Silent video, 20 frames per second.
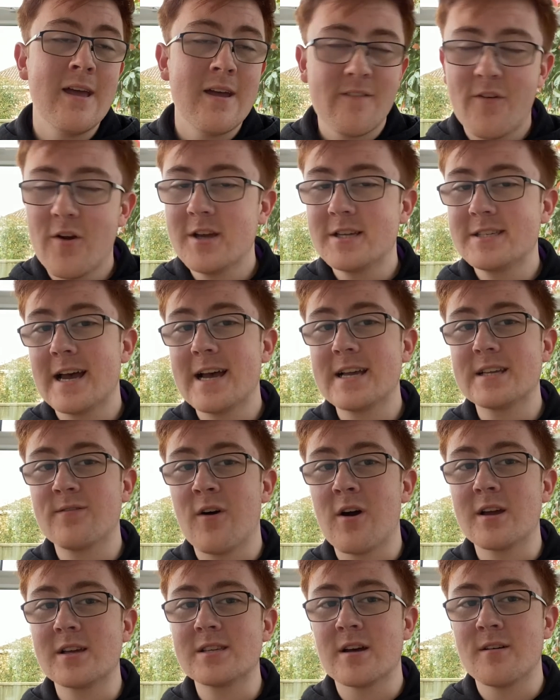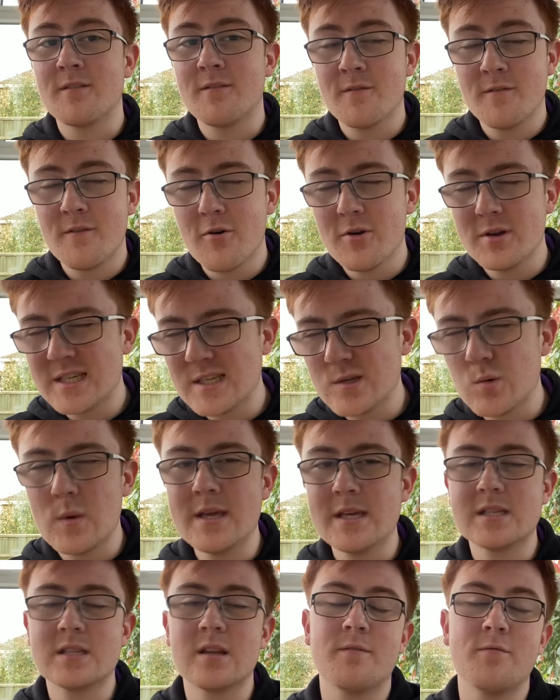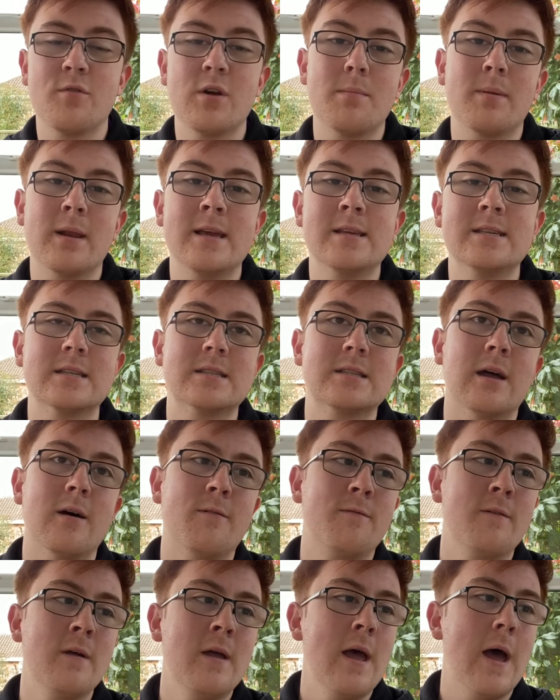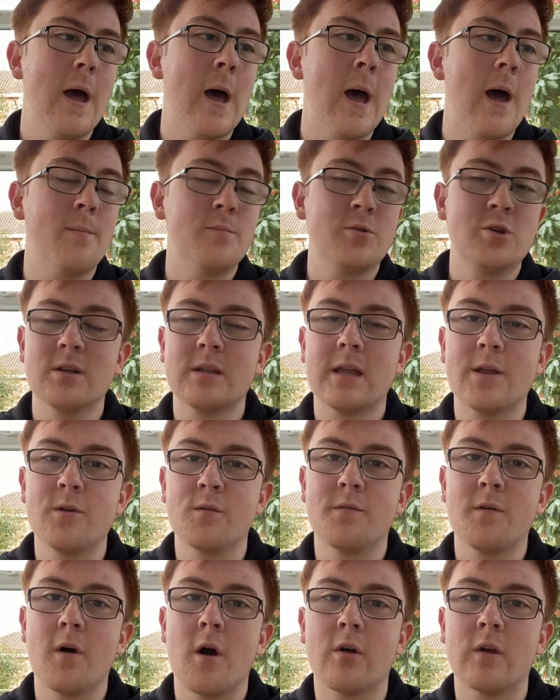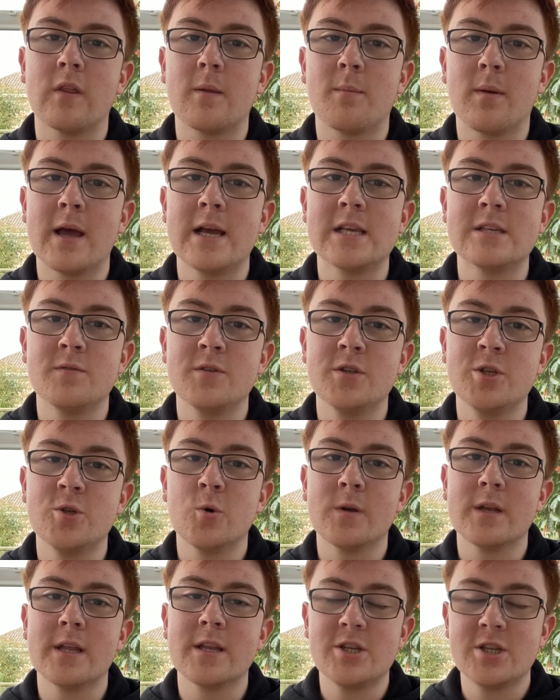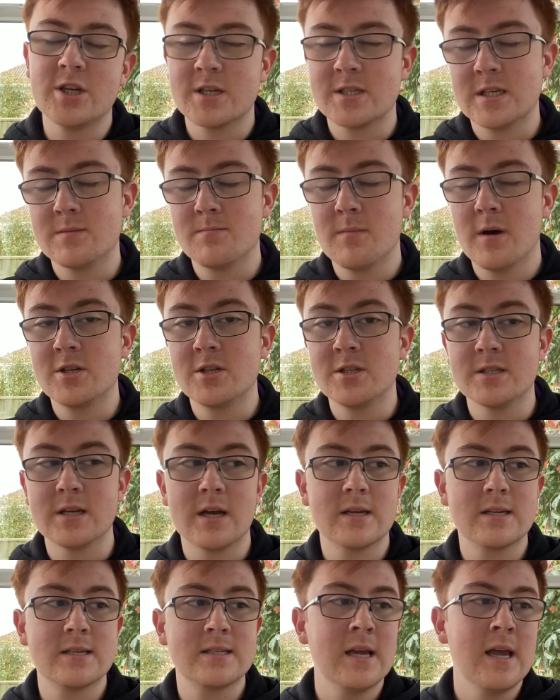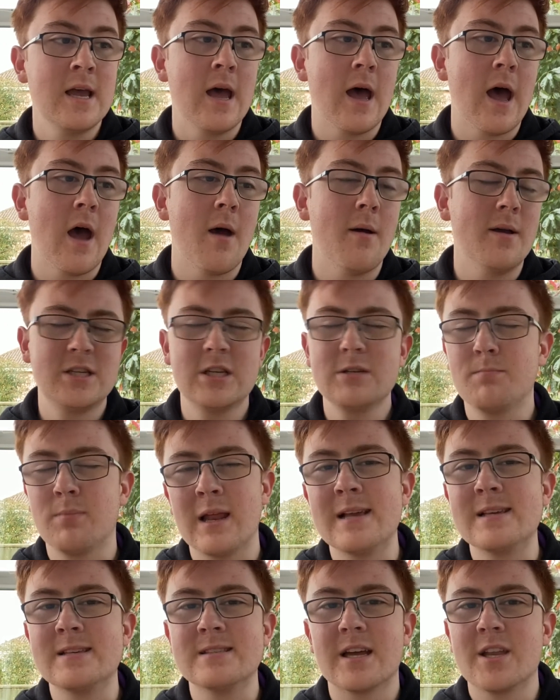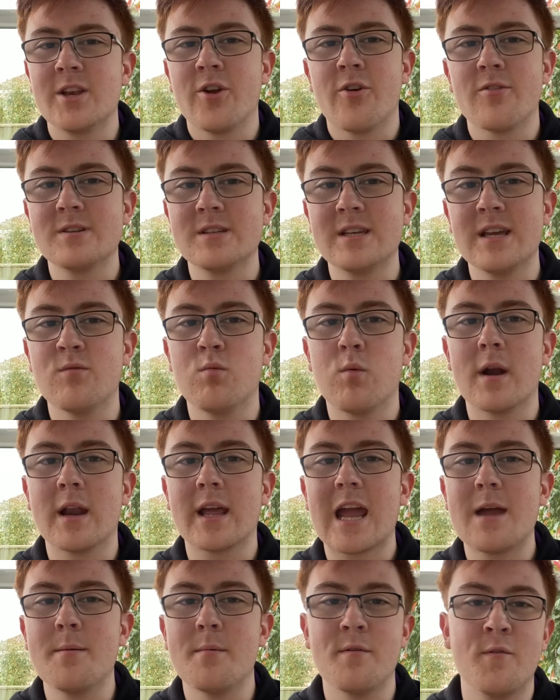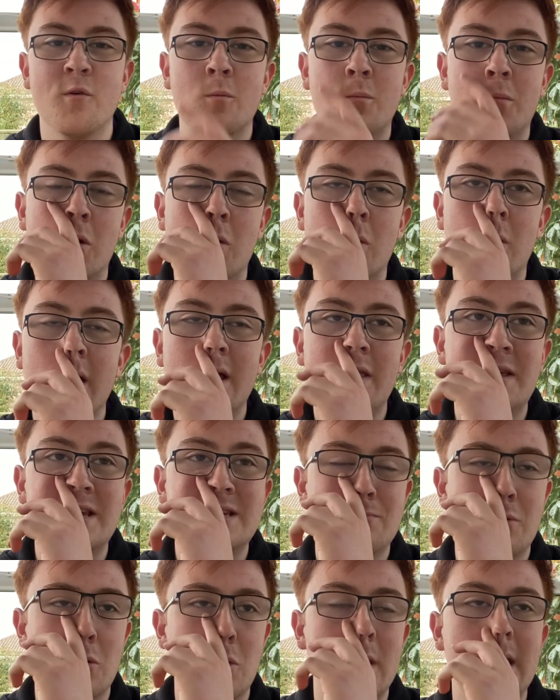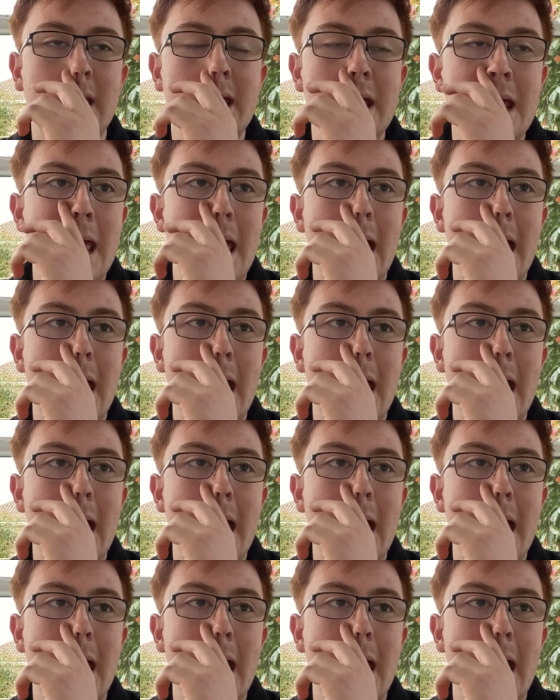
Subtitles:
Very satisfying stuff, very sweet stuff, very pleasing stuff. I'm sure Daniel Farke and the players have enjoyed it just as much as us. It's just pleasing that Norwich City have won a game of football at this point.